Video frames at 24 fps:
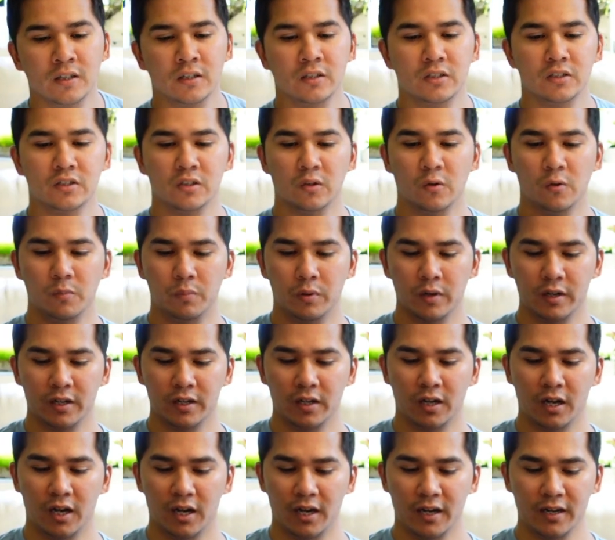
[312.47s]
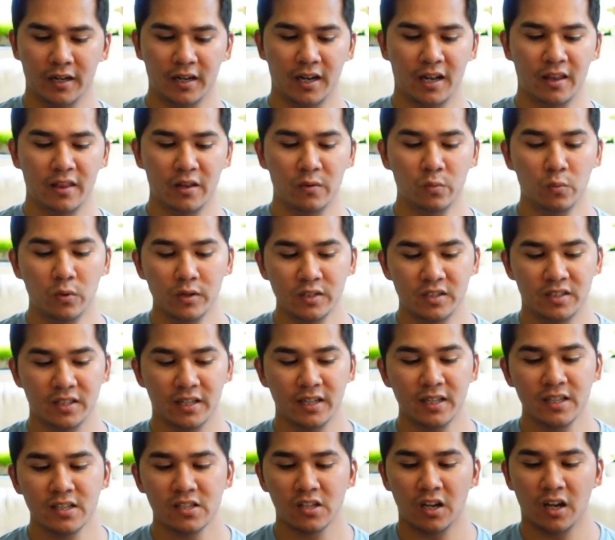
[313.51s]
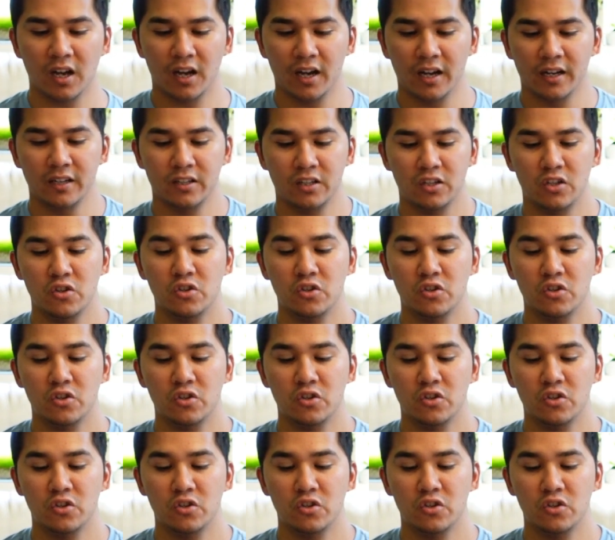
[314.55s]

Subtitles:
So we'll put it on, and then once it is on,